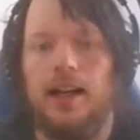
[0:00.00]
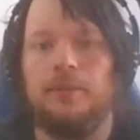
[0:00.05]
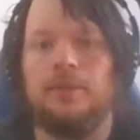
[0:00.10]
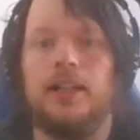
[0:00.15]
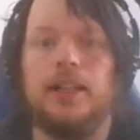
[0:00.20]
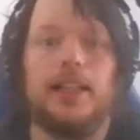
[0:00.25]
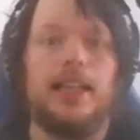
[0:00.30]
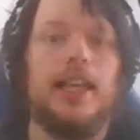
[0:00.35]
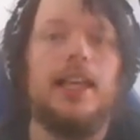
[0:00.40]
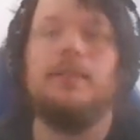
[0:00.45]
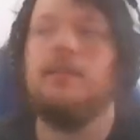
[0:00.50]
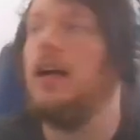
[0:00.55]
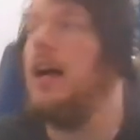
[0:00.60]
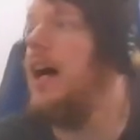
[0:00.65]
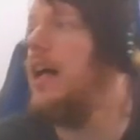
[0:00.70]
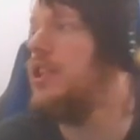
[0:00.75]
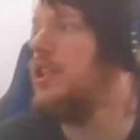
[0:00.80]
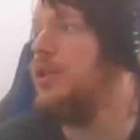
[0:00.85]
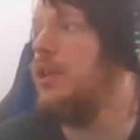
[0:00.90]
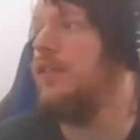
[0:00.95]
I'm going to keep
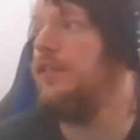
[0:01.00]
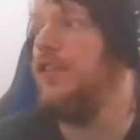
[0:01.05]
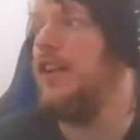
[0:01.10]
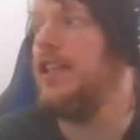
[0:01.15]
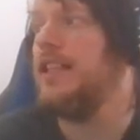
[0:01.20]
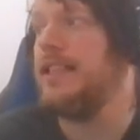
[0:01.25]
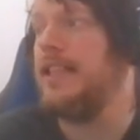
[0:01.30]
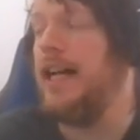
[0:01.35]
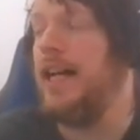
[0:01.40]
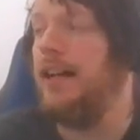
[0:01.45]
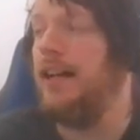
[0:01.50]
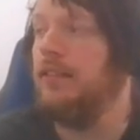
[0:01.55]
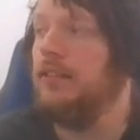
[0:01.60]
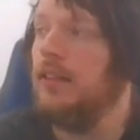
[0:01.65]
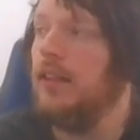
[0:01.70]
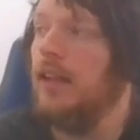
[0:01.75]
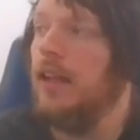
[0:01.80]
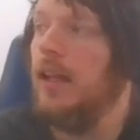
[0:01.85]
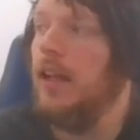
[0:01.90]
Construct face down,